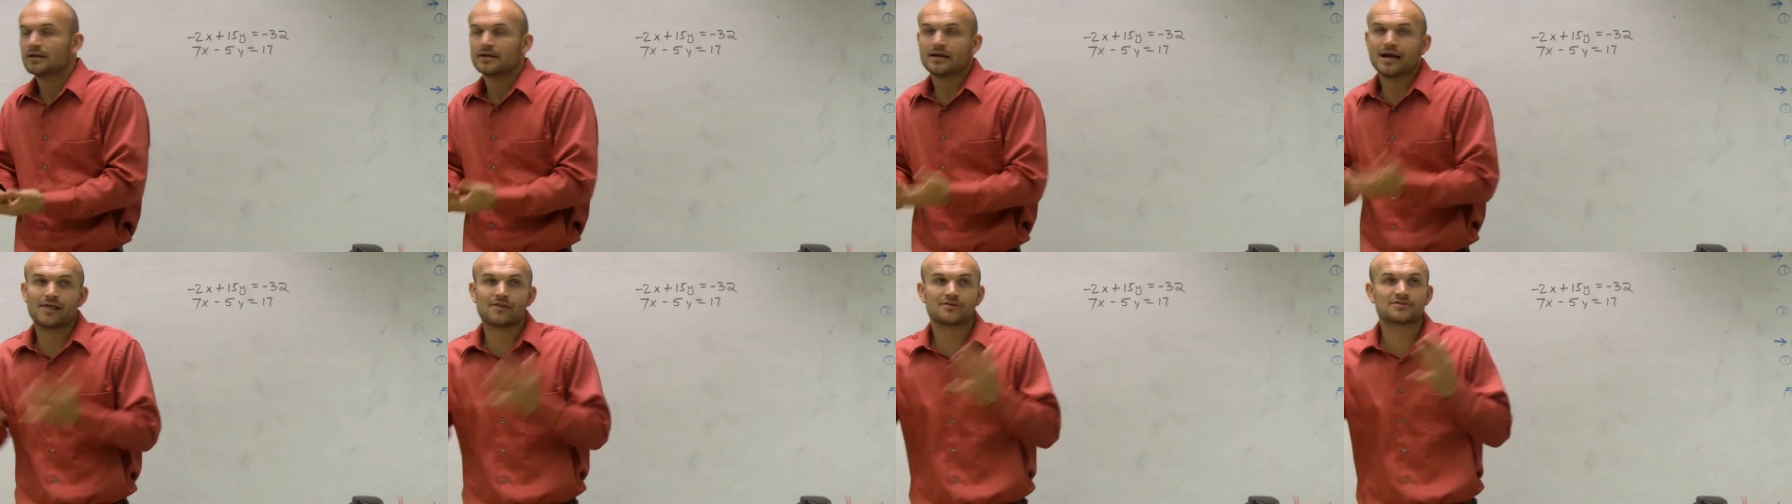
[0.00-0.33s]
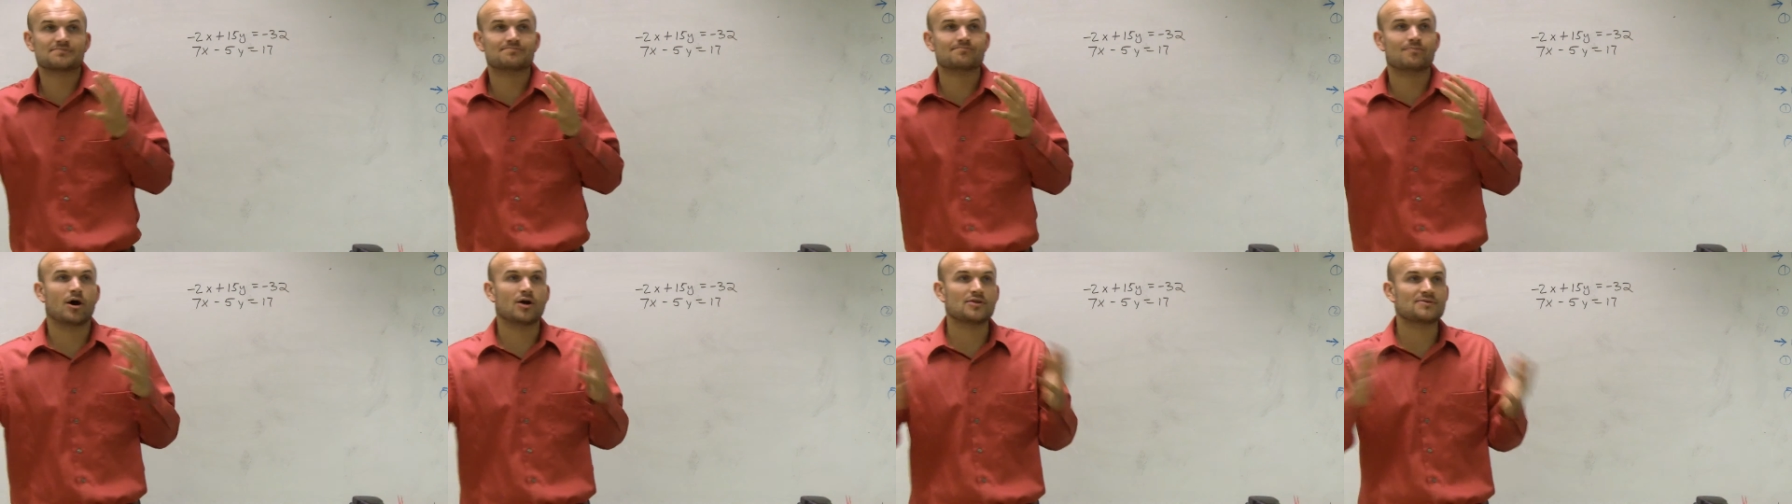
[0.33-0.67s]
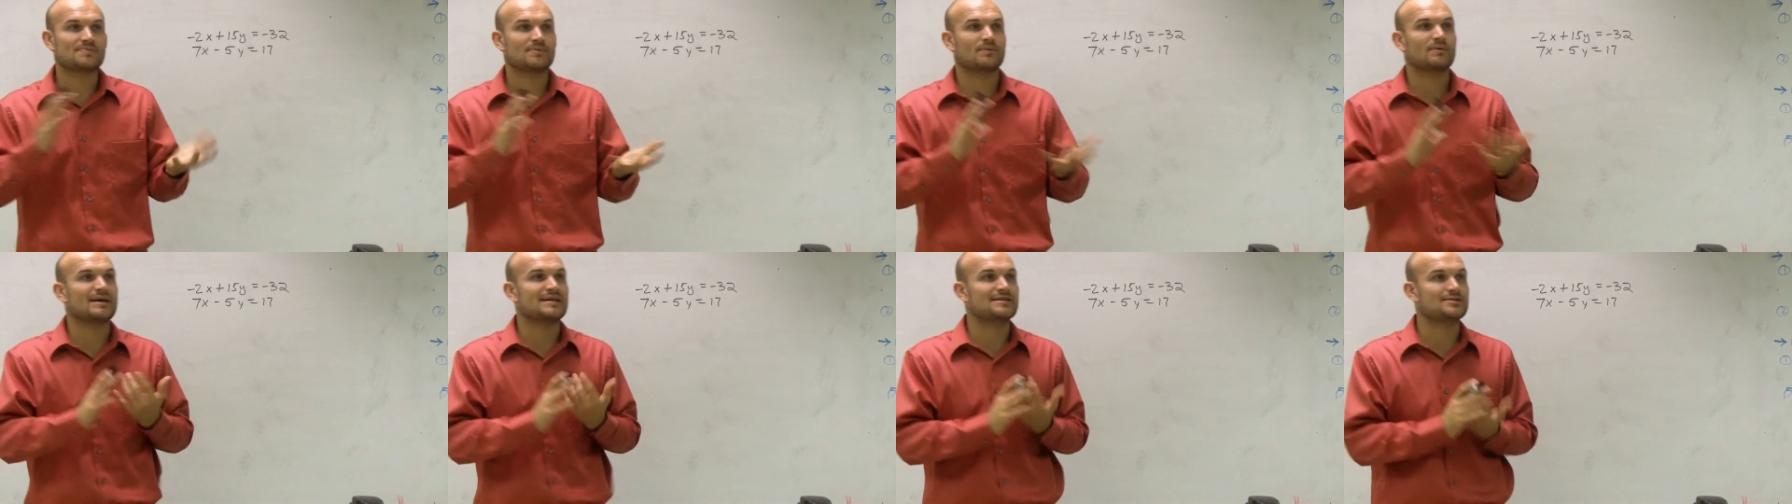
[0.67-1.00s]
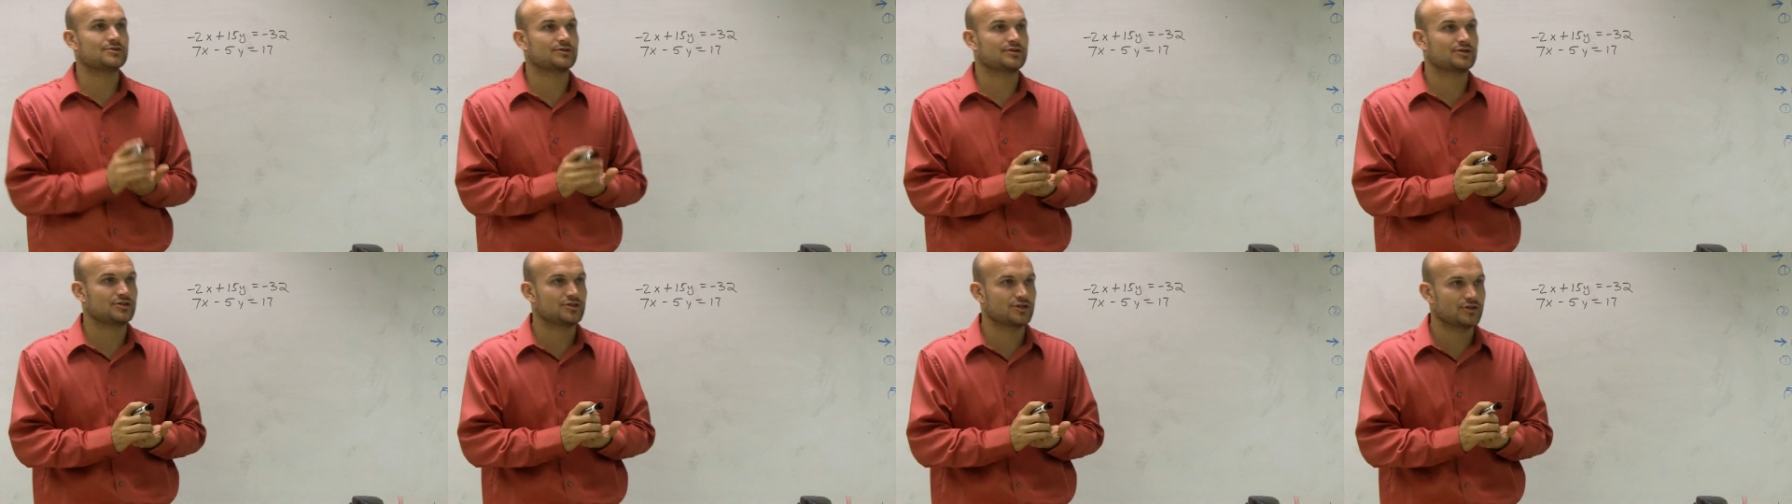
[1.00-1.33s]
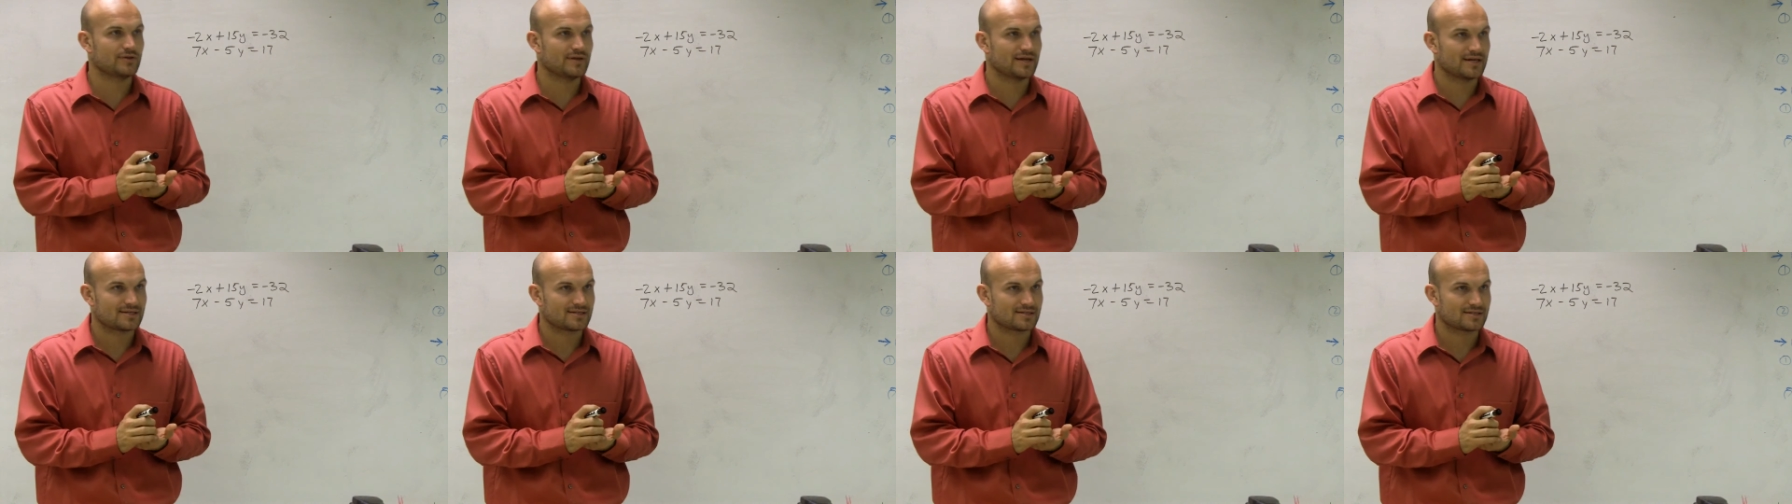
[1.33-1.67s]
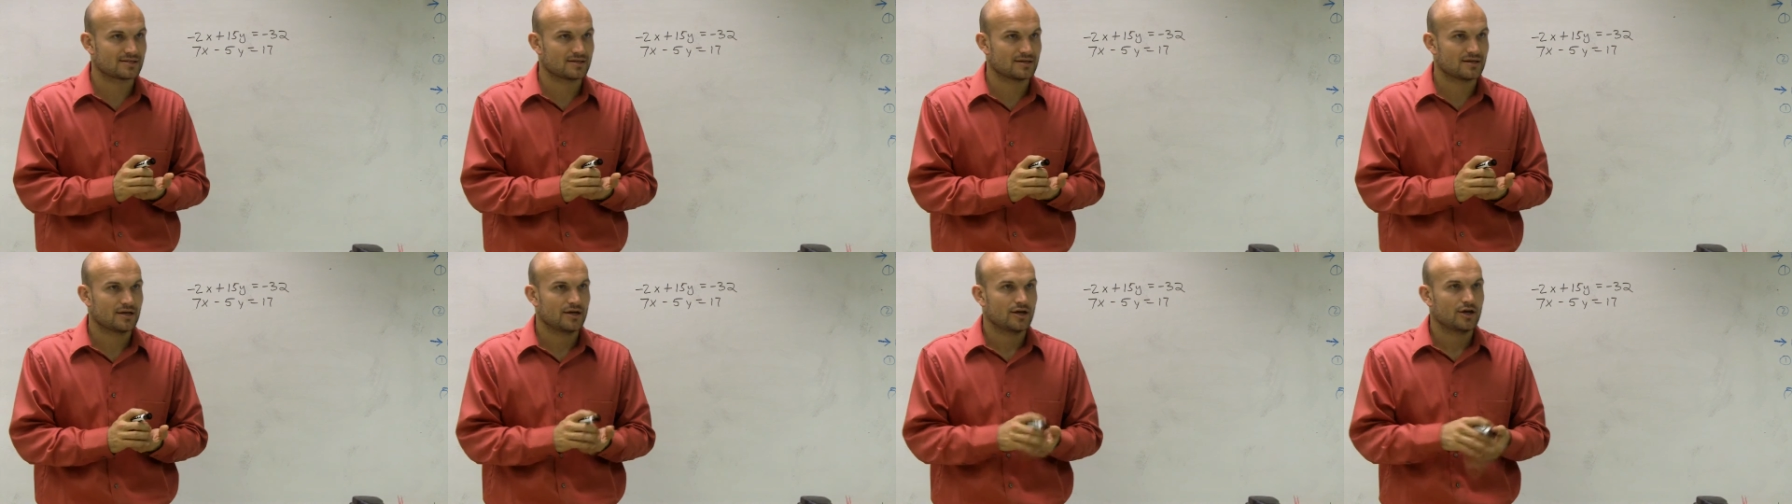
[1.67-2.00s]
Now there's multiple ways you could do
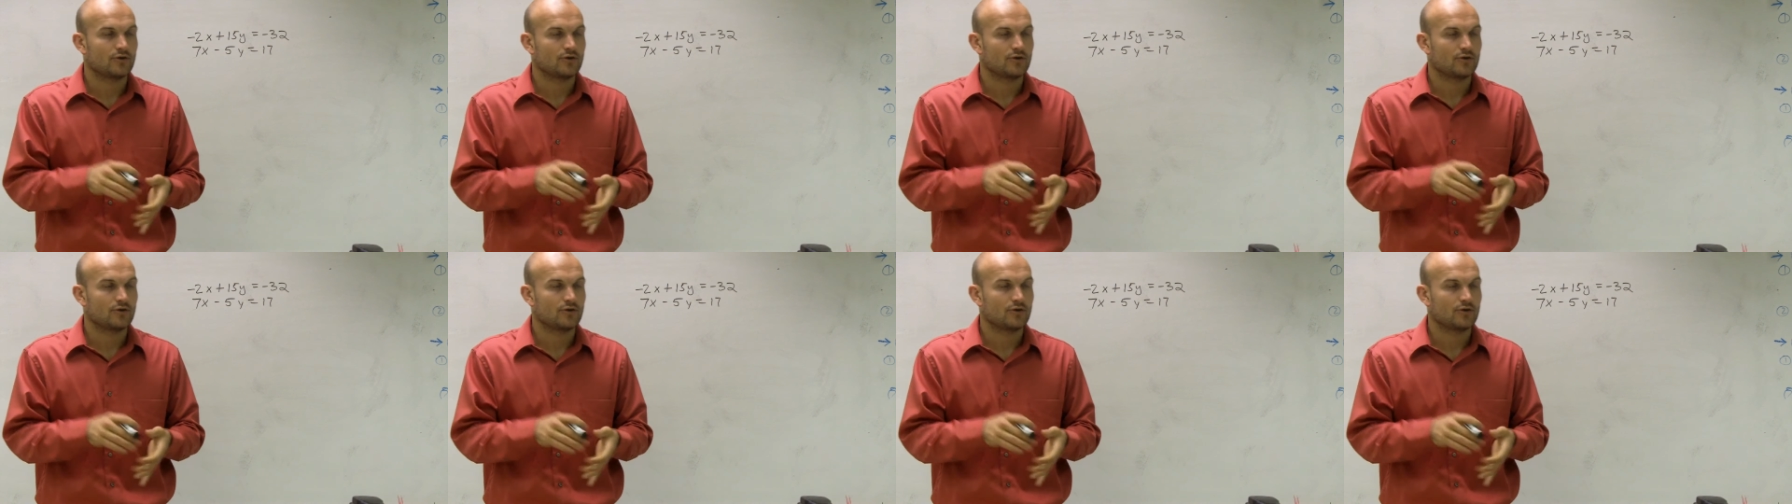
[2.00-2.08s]
this.